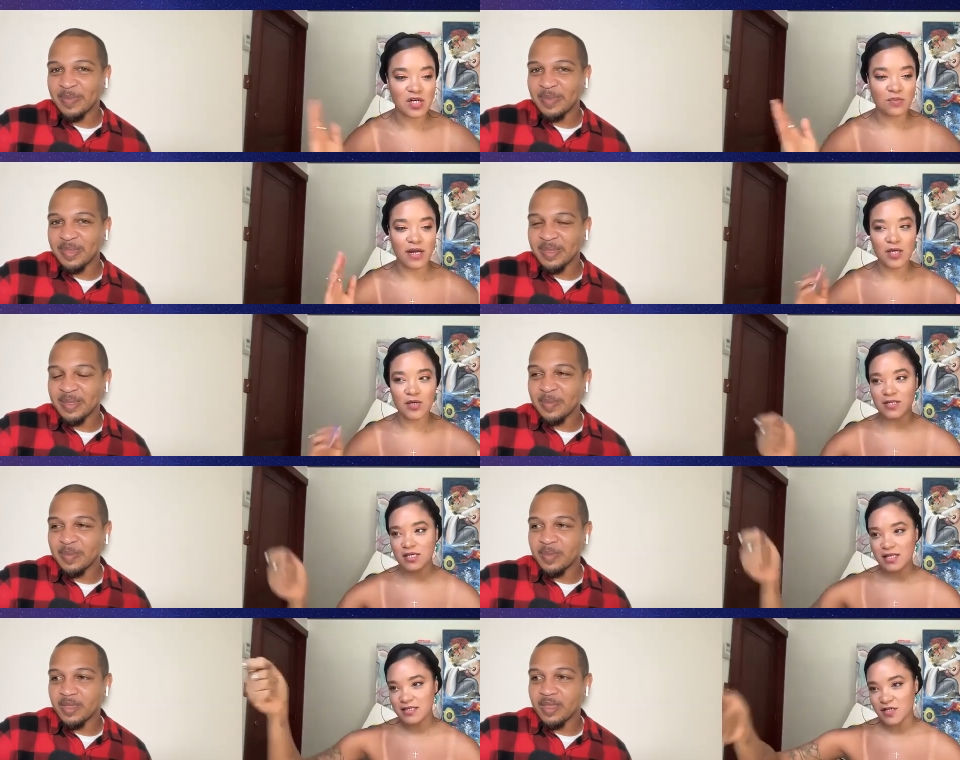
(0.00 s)
Speaker 1: tell, but I
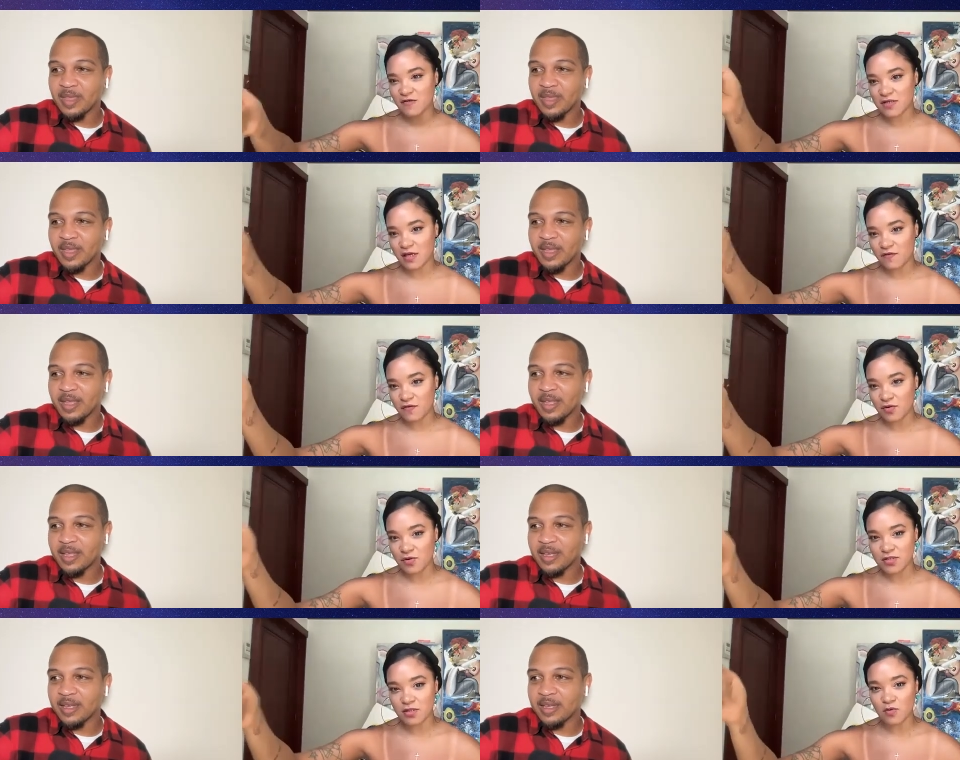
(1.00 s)
use like that stuff to like
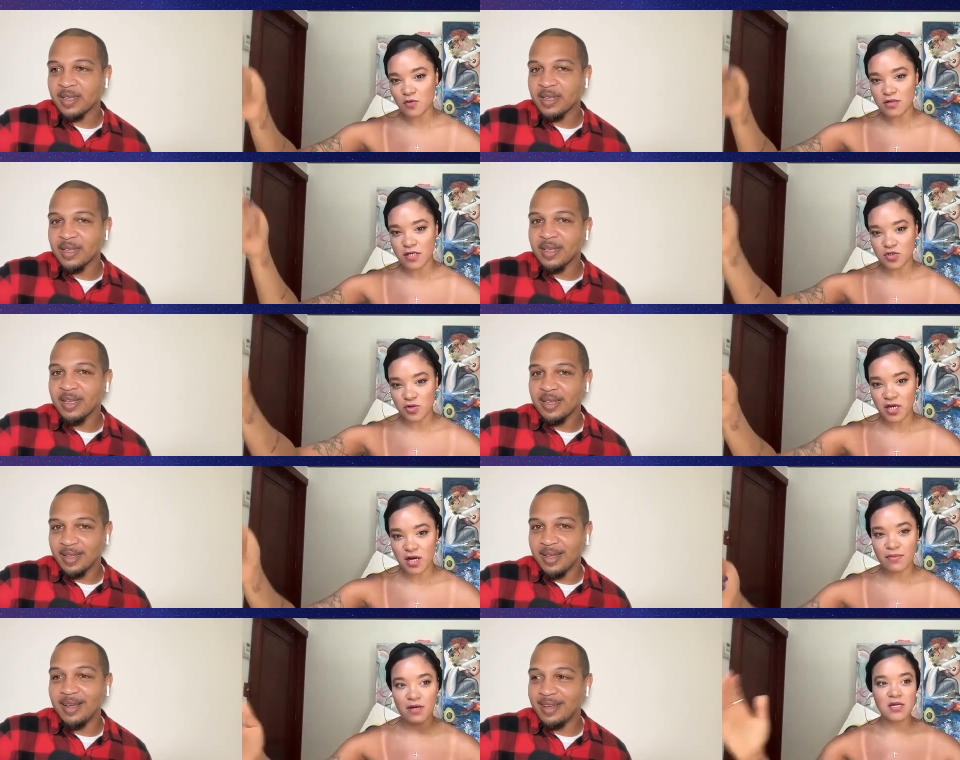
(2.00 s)
fill holes in the wall, like
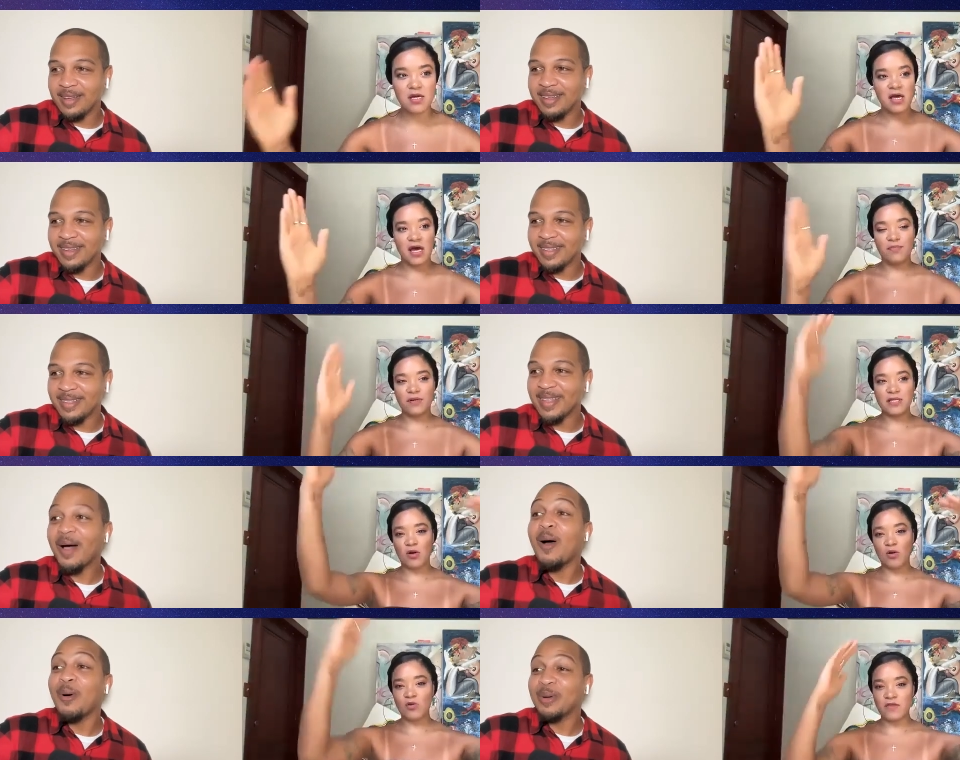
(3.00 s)
joint uh-huh. compound. Uh-huh. I put
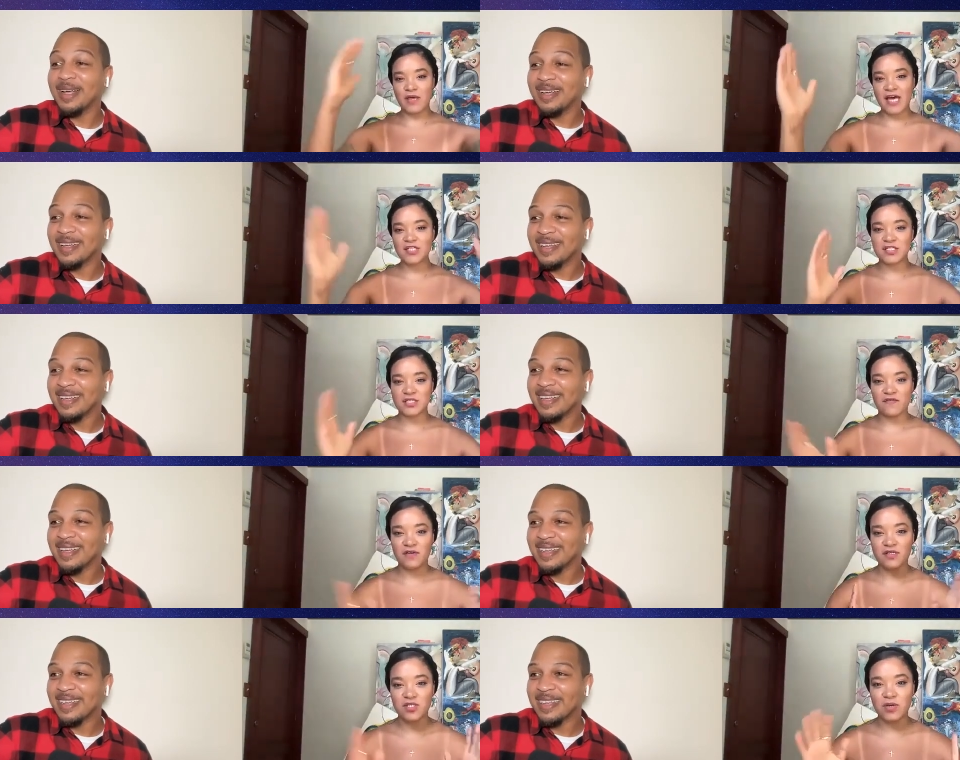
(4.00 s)
that oh, okay. over the edges
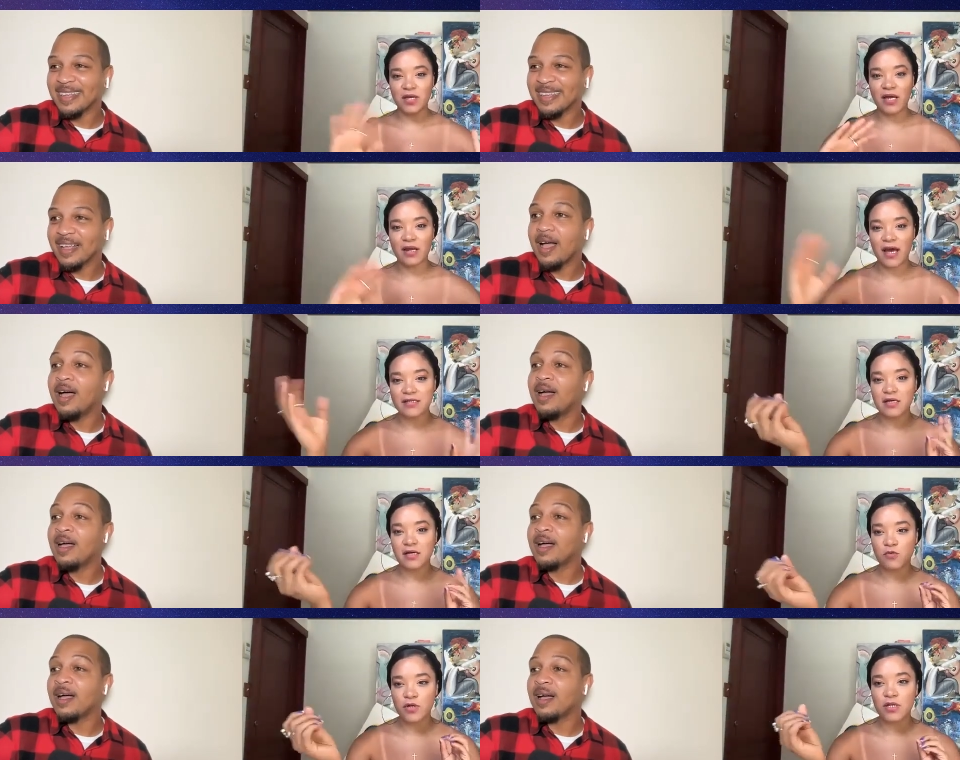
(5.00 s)
of it, so it kind of has
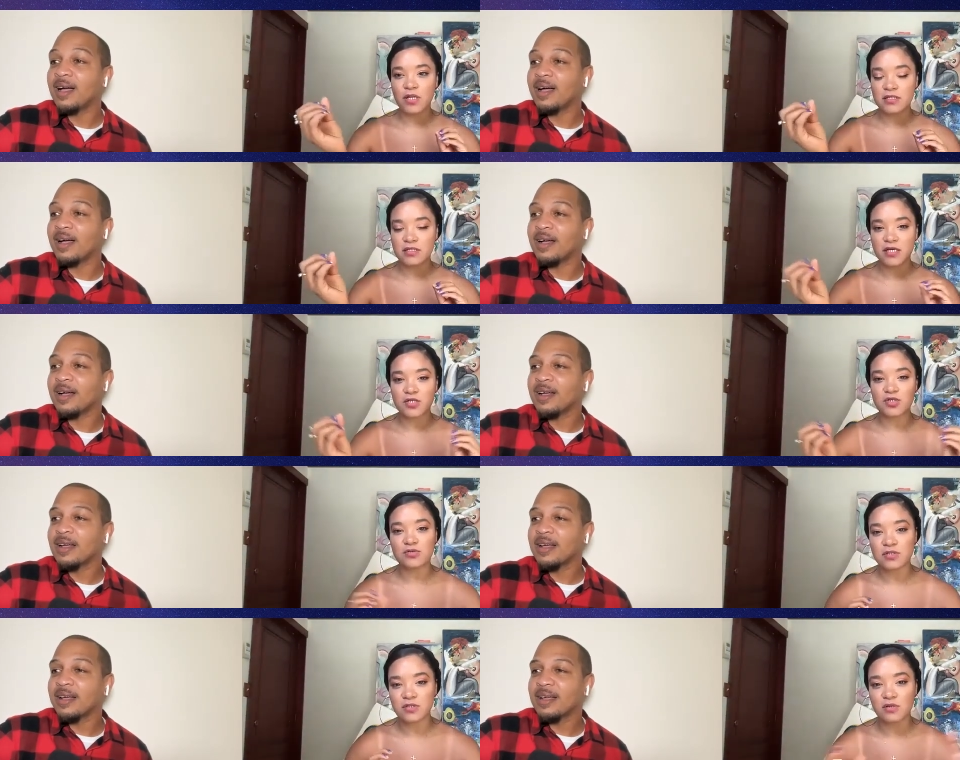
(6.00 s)
like a oh. weird like
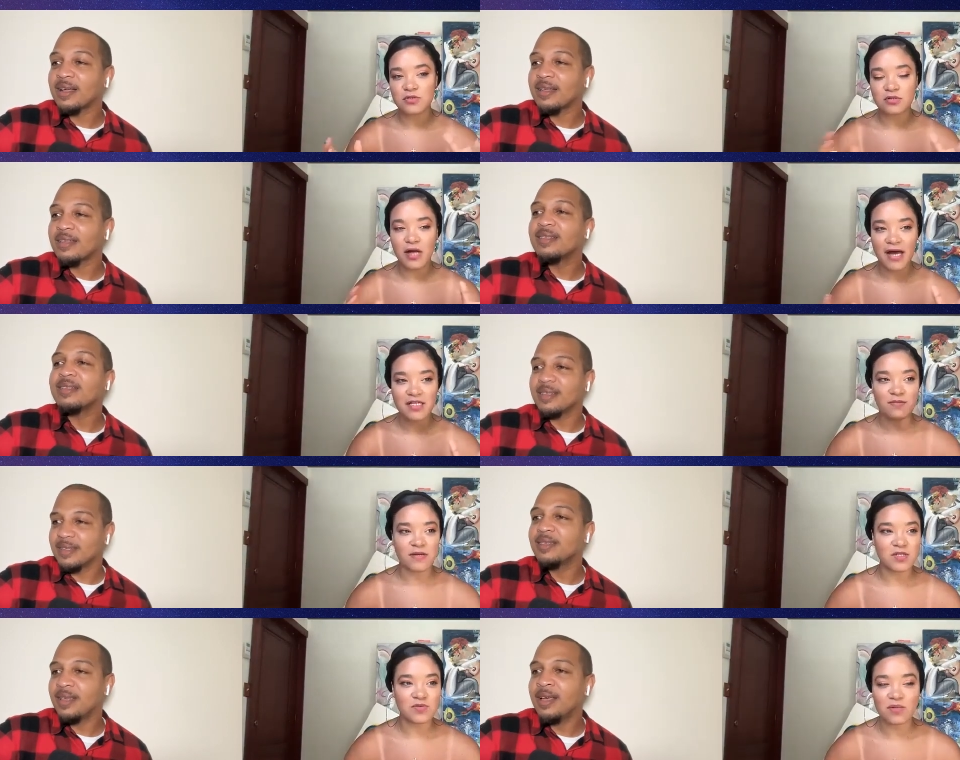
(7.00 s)
textural sculptural
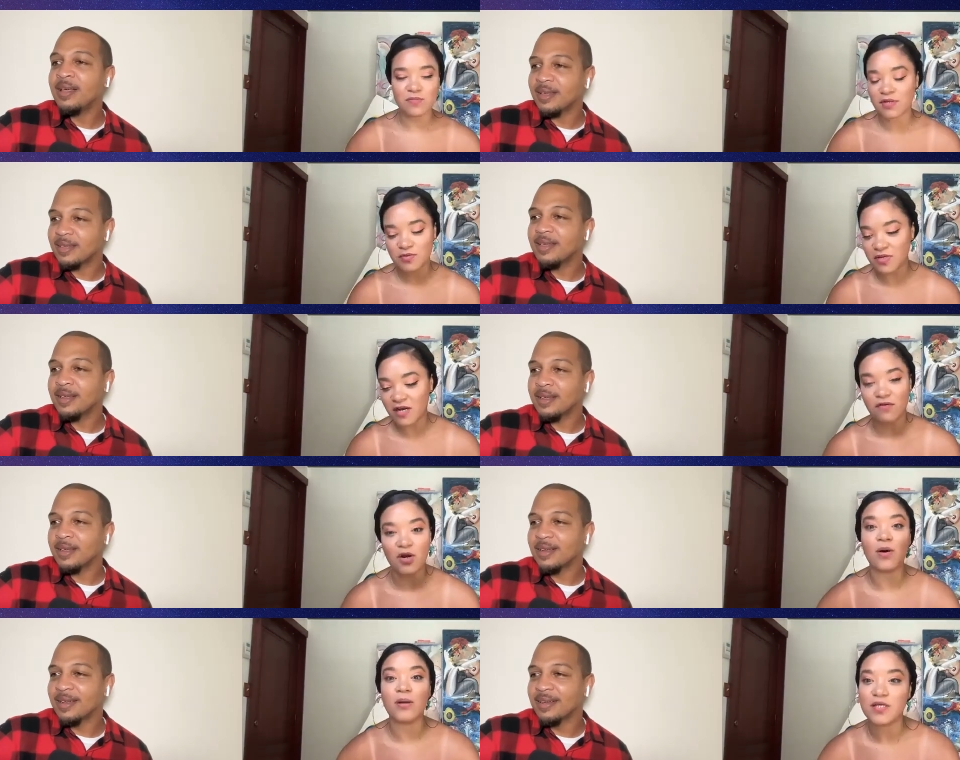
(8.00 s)
aspect yeah, to it. But yeah. you
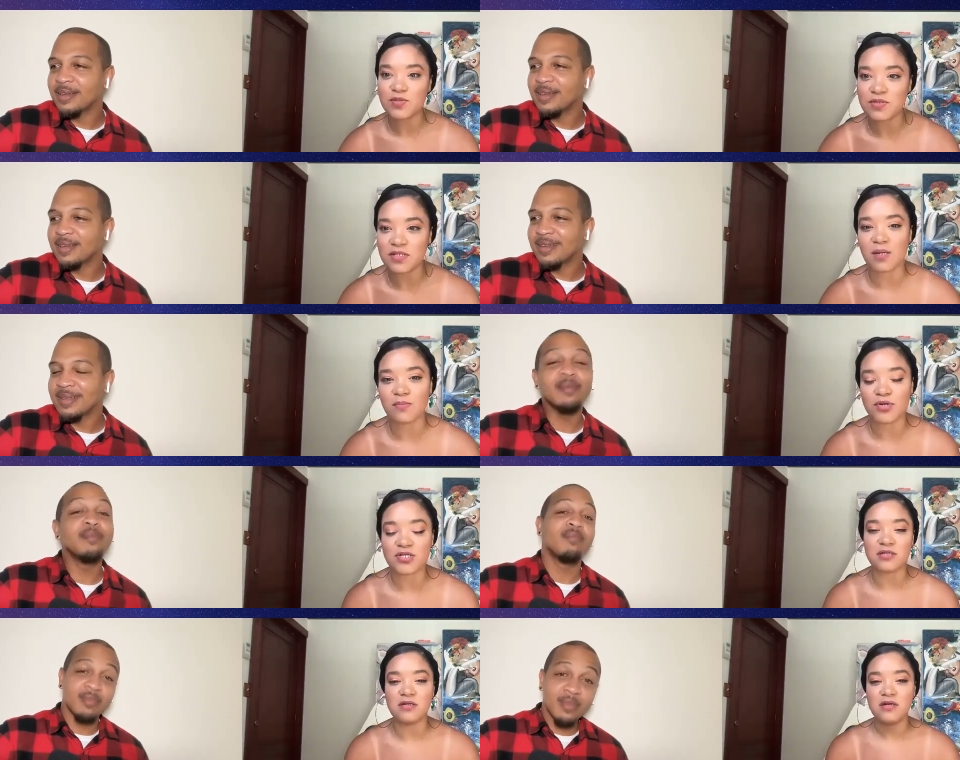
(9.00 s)
never know unless you see.
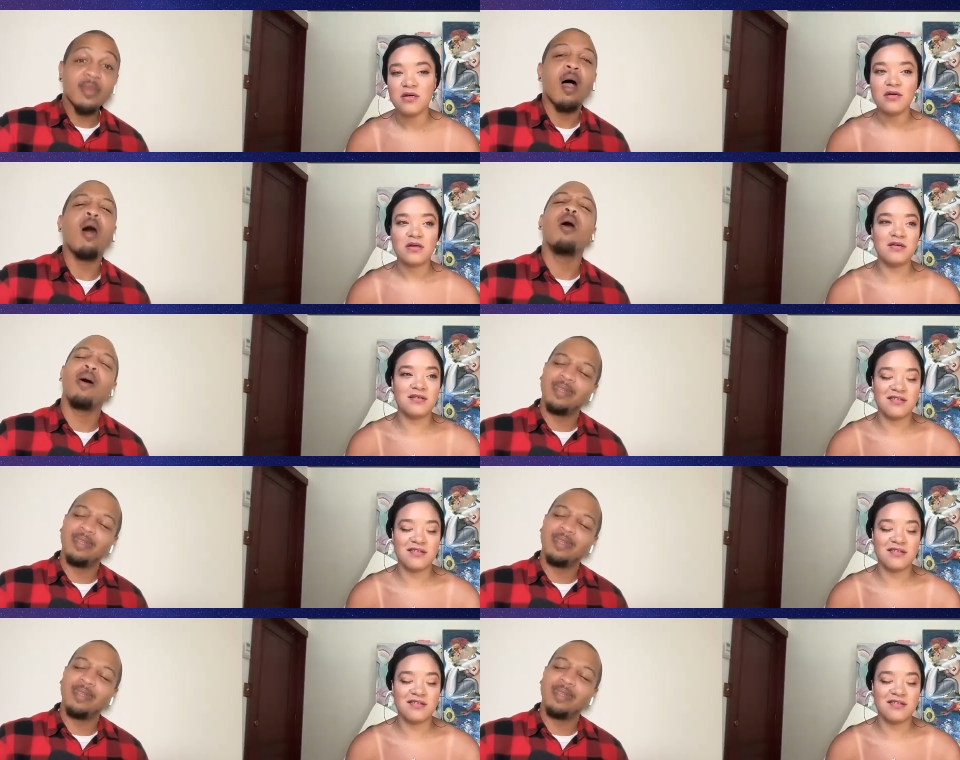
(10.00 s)
It. Oh,